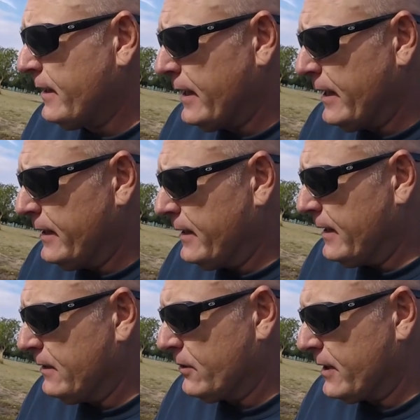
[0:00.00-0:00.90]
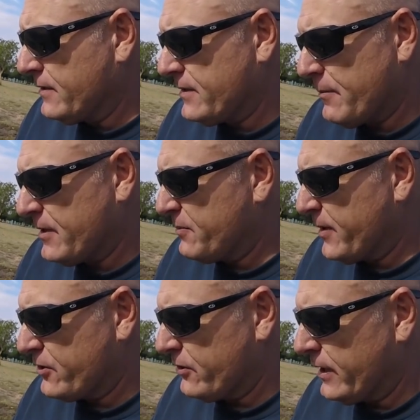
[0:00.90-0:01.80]
And look, it's something
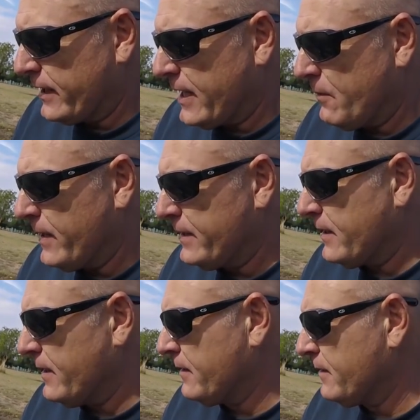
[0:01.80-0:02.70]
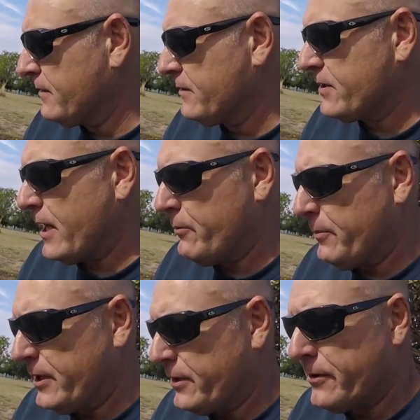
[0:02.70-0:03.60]
special. I can't wait to start ripping it